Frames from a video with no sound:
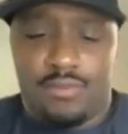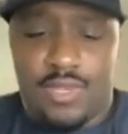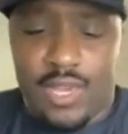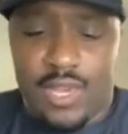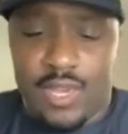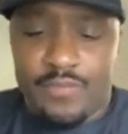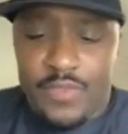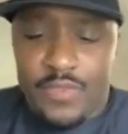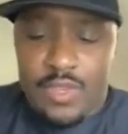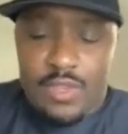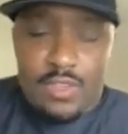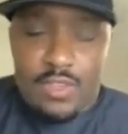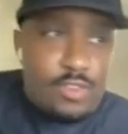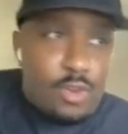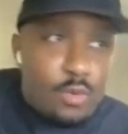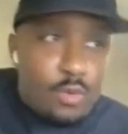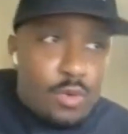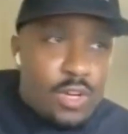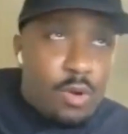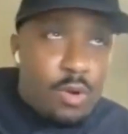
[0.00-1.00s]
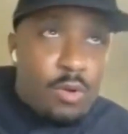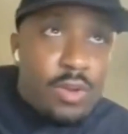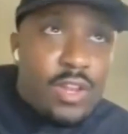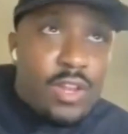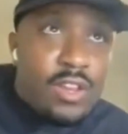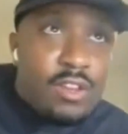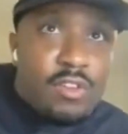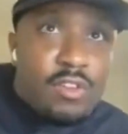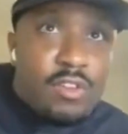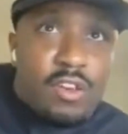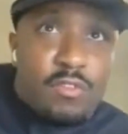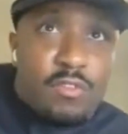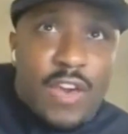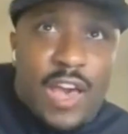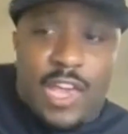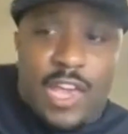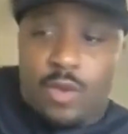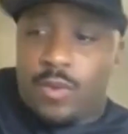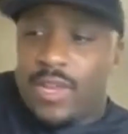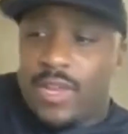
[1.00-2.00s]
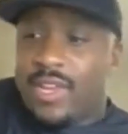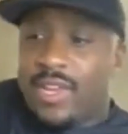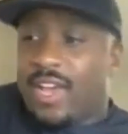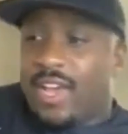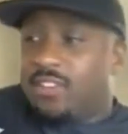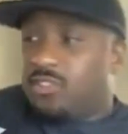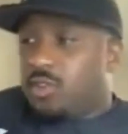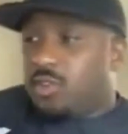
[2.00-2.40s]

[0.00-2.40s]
okay, so we're going into evaluating guys.